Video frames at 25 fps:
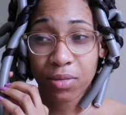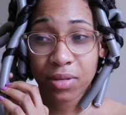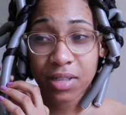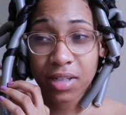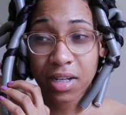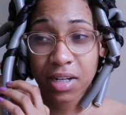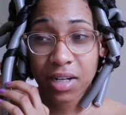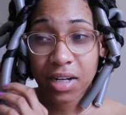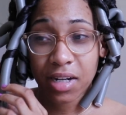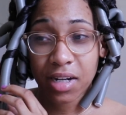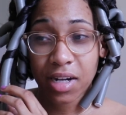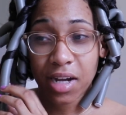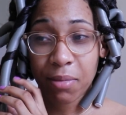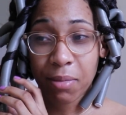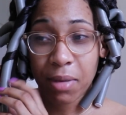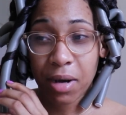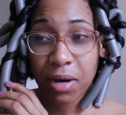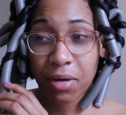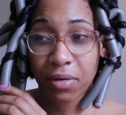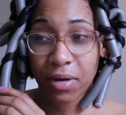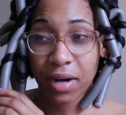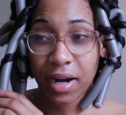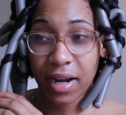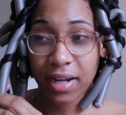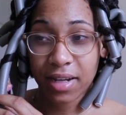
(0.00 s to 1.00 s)
it was gonna come
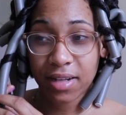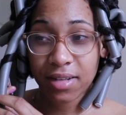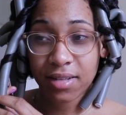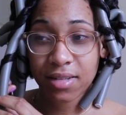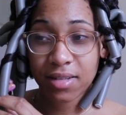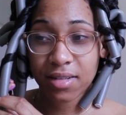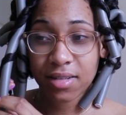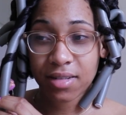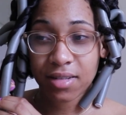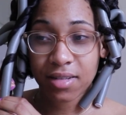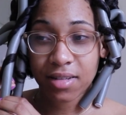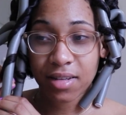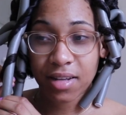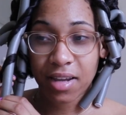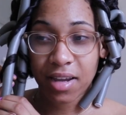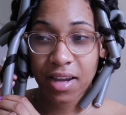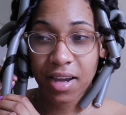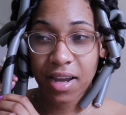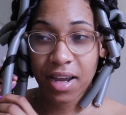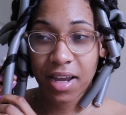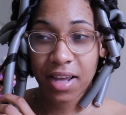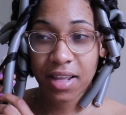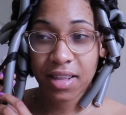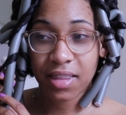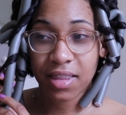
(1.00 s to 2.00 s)
out nice
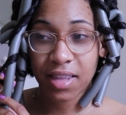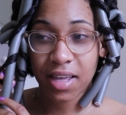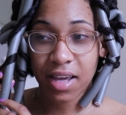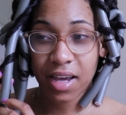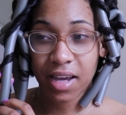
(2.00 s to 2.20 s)
and